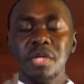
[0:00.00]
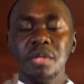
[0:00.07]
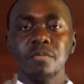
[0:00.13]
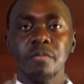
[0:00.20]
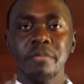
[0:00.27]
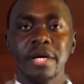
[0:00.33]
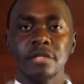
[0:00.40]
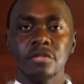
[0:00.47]

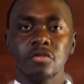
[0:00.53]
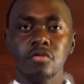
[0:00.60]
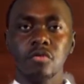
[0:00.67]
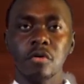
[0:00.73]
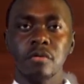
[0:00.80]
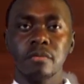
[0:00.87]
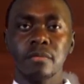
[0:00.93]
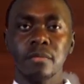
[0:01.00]
people by a
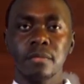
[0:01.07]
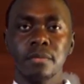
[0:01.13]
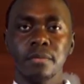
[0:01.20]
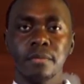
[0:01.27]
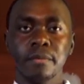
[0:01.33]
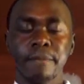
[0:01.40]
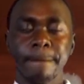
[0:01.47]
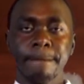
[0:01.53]
storm.
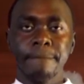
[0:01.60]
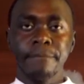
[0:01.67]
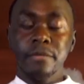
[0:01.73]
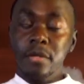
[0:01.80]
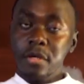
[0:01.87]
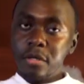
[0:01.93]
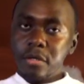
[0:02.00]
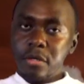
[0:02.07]

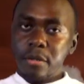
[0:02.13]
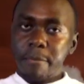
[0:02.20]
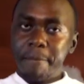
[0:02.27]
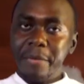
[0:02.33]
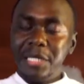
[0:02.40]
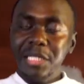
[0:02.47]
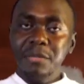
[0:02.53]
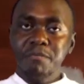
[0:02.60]

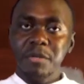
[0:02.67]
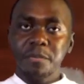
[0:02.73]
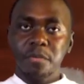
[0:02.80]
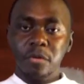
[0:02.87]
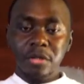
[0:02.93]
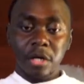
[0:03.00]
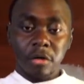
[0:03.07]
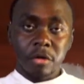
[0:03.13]
Many
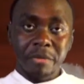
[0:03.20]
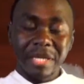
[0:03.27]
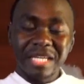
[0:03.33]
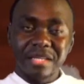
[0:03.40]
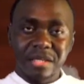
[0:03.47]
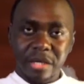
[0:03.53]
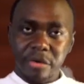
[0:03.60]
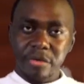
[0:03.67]
people are
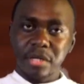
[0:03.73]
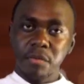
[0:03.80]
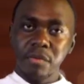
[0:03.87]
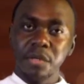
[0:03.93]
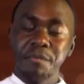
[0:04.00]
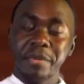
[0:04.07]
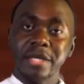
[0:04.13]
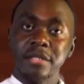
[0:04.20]
being carried
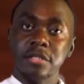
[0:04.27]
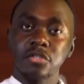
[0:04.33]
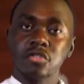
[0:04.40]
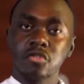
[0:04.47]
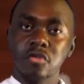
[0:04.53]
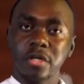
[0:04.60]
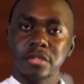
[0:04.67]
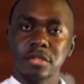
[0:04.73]
away by this
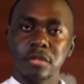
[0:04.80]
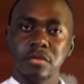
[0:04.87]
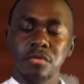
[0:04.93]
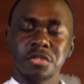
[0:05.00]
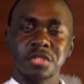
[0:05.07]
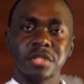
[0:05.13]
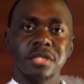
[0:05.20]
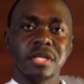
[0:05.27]
strong
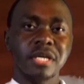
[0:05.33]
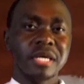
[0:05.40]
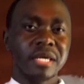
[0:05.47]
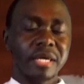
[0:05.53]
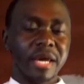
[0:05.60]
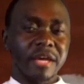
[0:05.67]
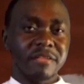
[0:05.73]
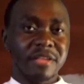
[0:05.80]
delusion,
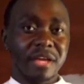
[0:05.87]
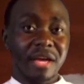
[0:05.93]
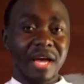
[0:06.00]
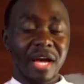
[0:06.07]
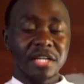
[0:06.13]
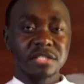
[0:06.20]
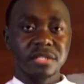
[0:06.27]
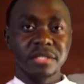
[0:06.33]
and they're
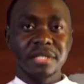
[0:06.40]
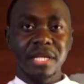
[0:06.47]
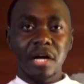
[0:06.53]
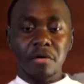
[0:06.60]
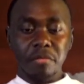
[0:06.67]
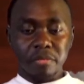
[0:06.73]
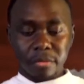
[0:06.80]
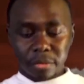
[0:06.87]
actually
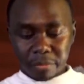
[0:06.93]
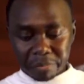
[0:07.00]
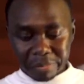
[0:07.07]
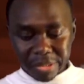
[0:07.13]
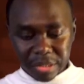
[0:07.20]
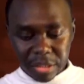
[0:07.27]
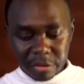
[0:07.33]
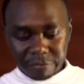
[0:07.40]
now
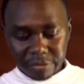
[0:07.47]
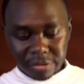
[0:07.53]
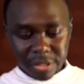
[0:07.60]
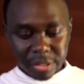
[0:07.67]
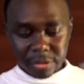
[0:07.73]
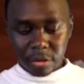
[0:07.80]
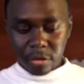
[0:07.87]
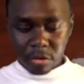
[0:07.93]
believing
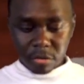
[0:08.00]
that